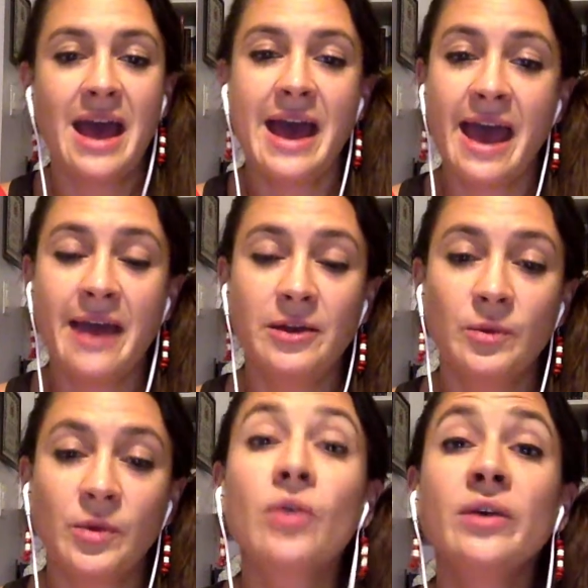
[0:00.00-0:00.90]
And
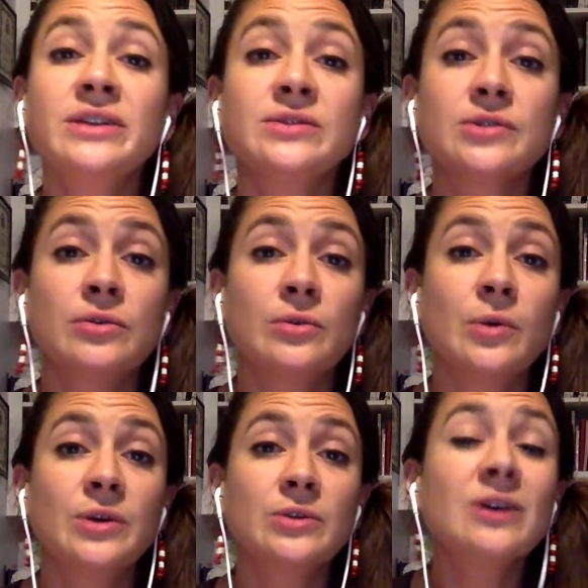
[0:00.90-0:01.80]
we're going
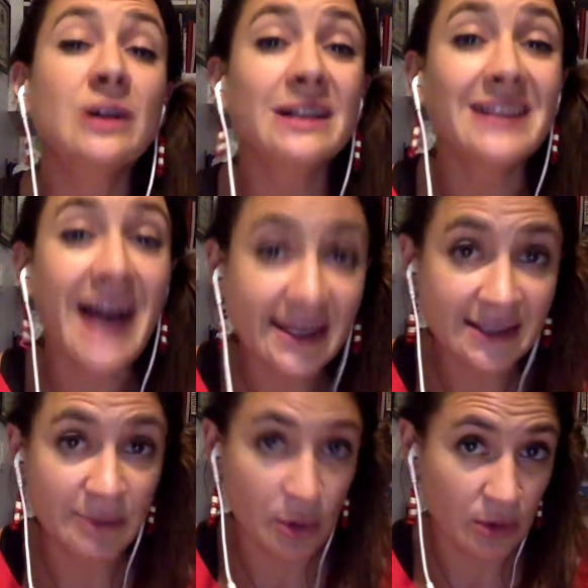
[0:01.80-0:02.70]
to do the
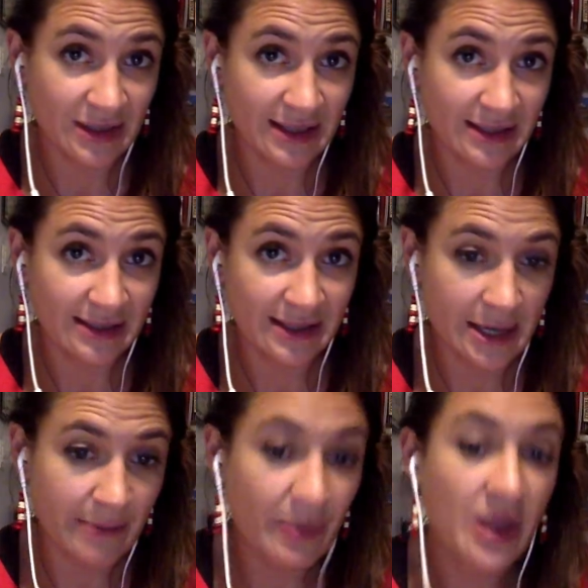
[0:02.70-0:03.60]
class mode this
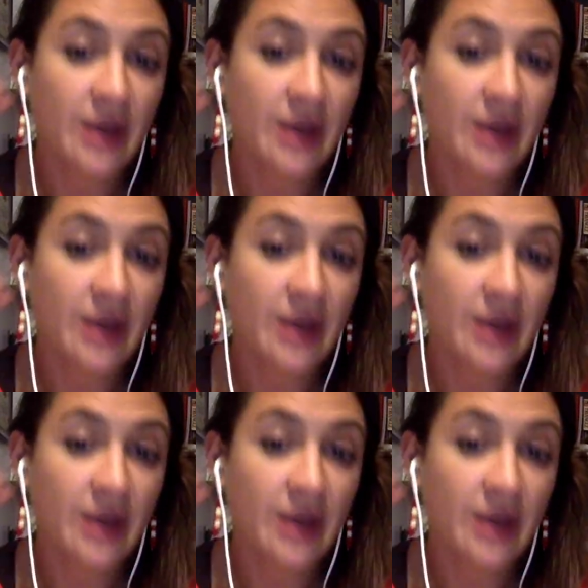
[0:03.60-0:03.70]
time.